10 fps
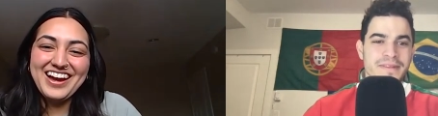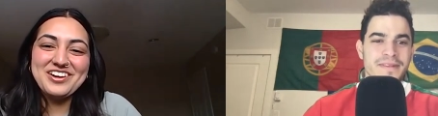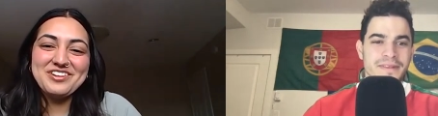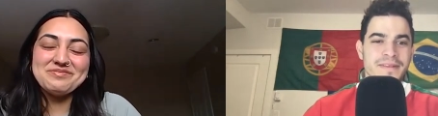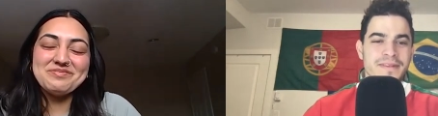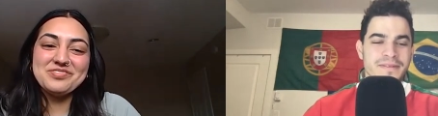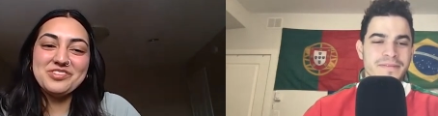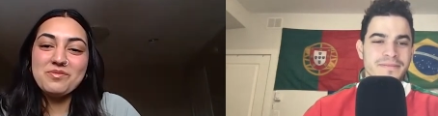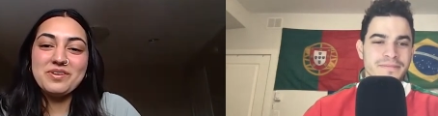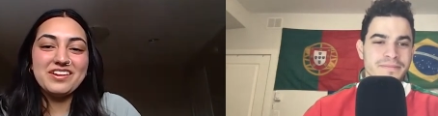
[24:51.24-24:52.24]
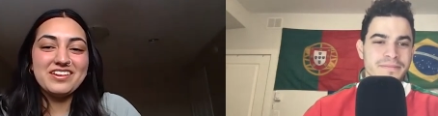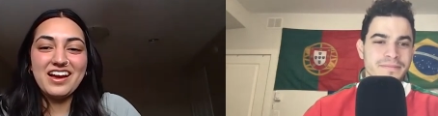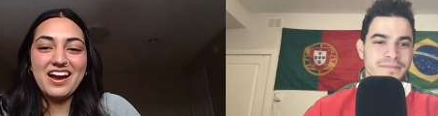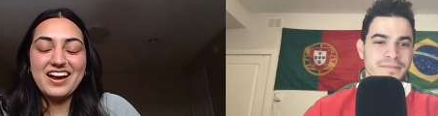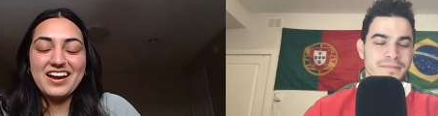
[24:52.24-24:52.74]
Speaker 1: um no, but
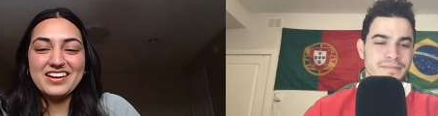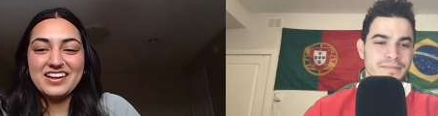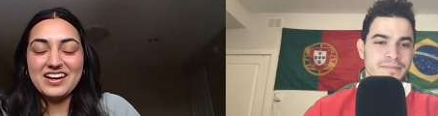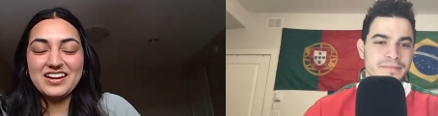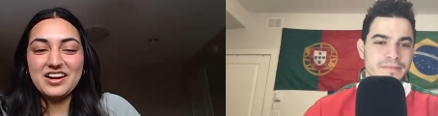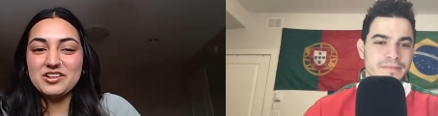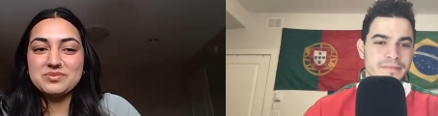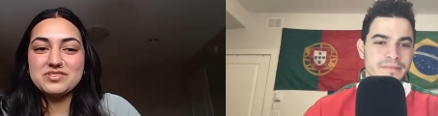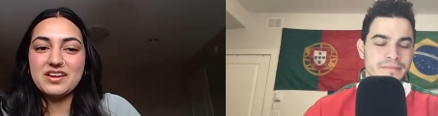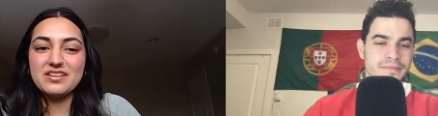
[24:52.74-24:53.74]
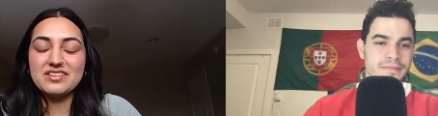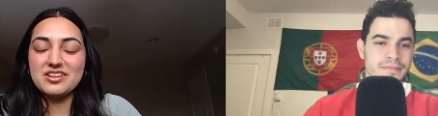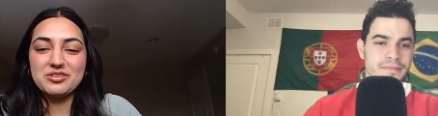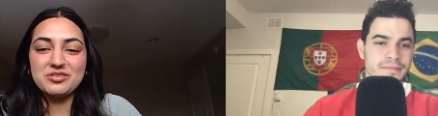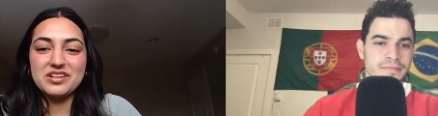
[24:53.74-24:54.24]
I I
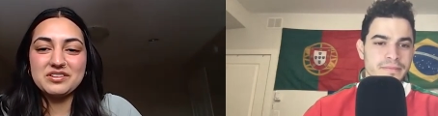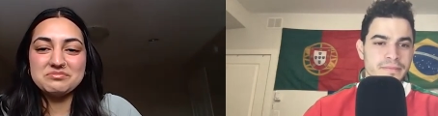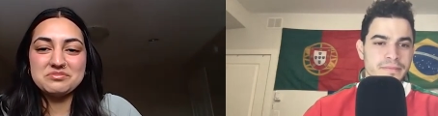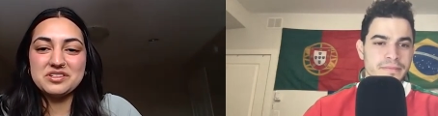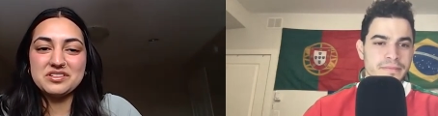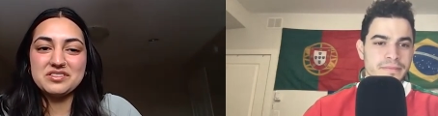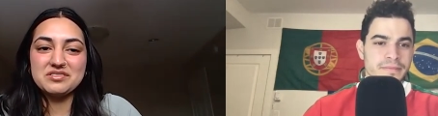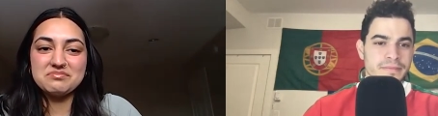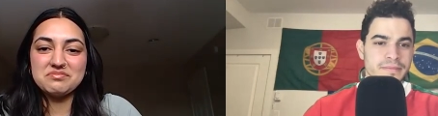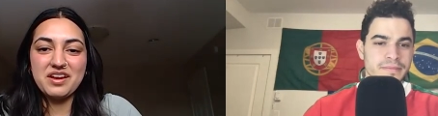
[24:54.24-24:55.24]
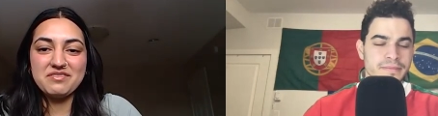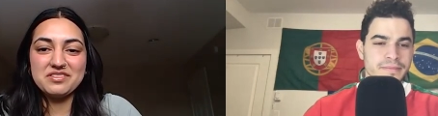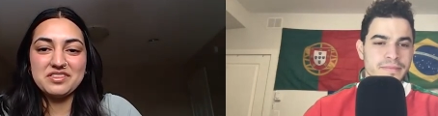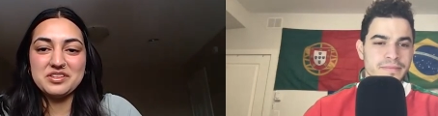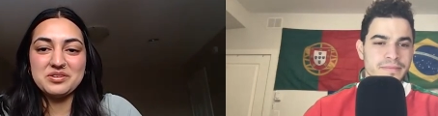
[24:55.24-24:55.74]
100% agree with
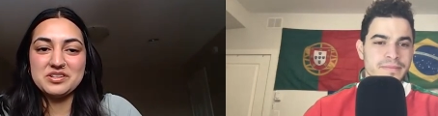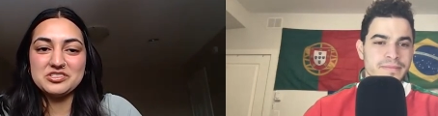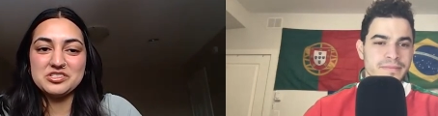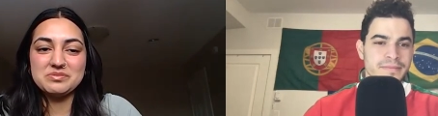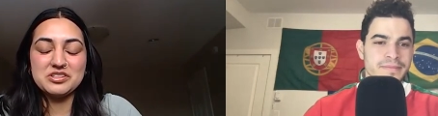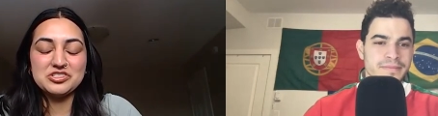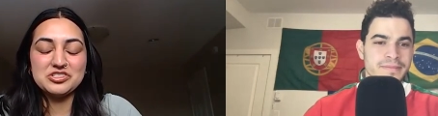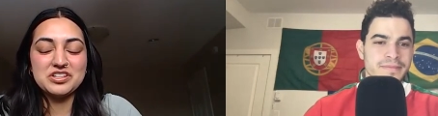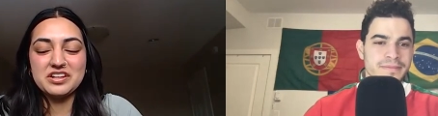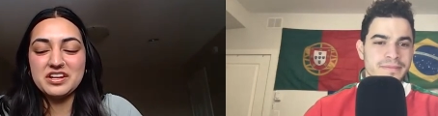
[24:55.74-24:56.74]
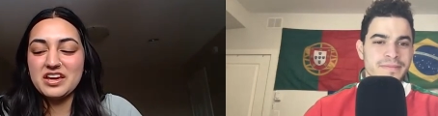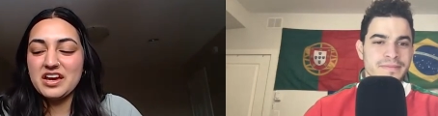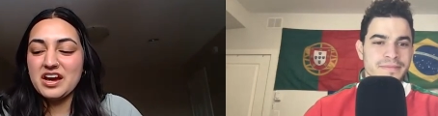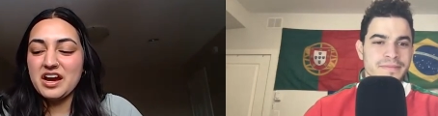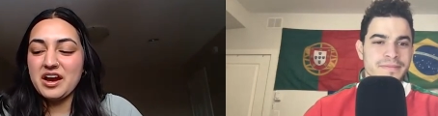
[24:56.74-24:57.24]
everything you had just mentioned.
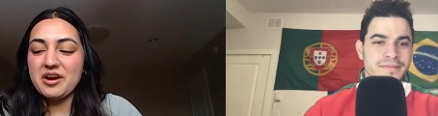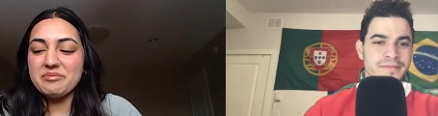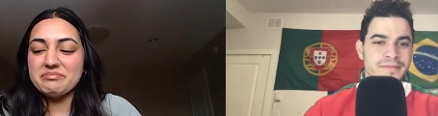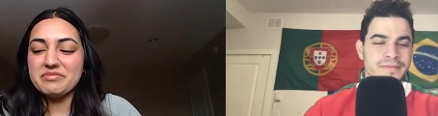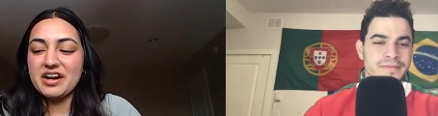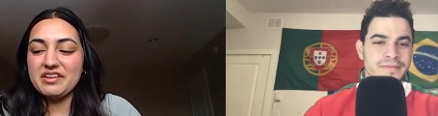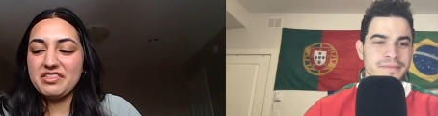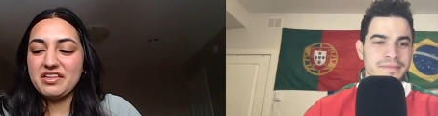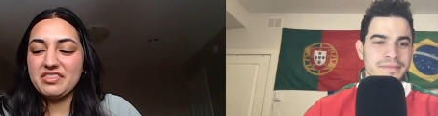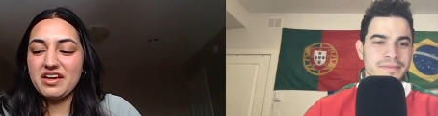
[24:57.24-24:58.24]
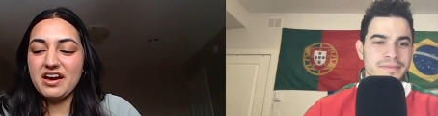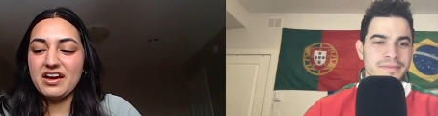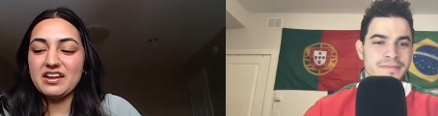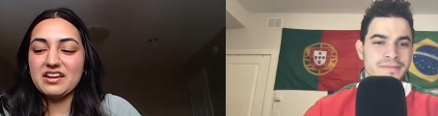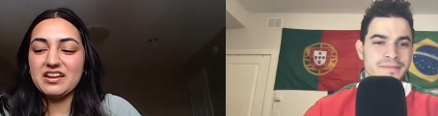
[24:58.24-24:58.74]
Um I think
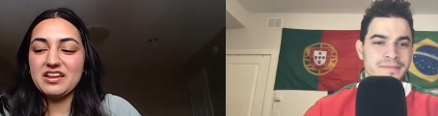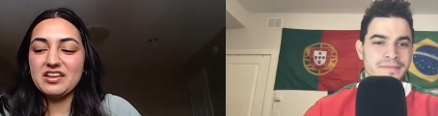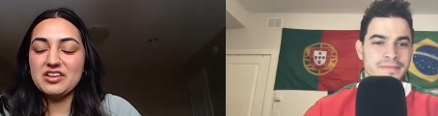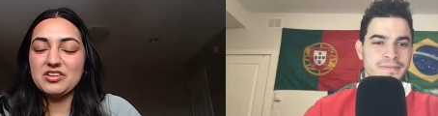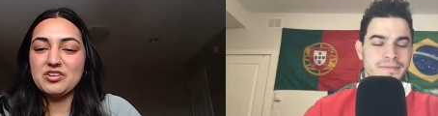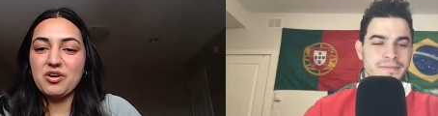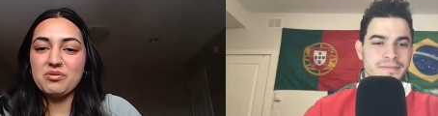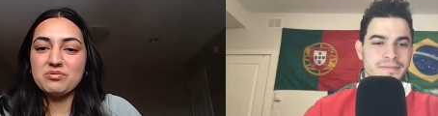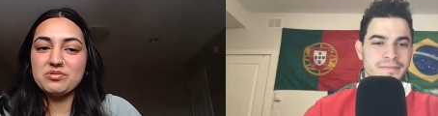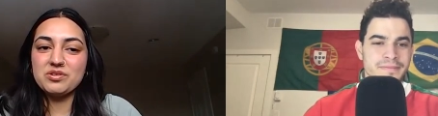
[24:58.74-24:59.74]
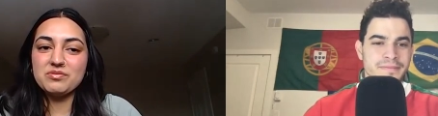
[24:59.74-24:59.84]
that you know,